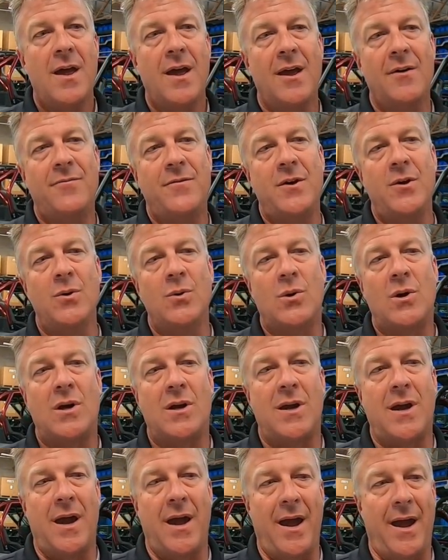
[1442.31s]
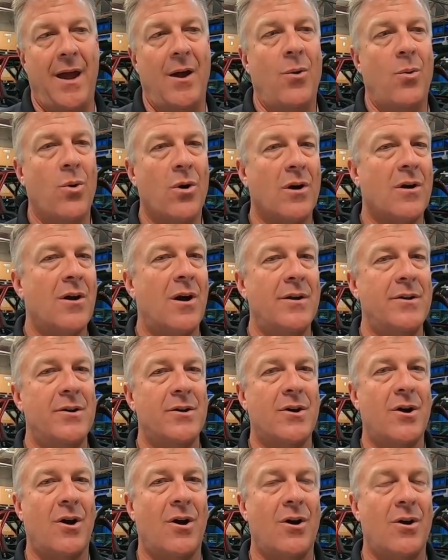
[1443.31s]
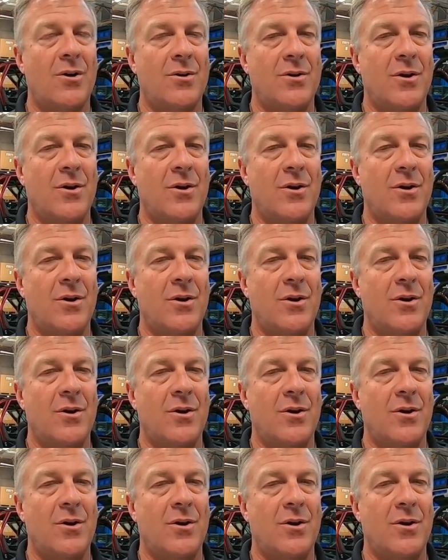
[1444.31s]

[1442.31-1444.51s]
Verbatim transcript: If you can't work on your car or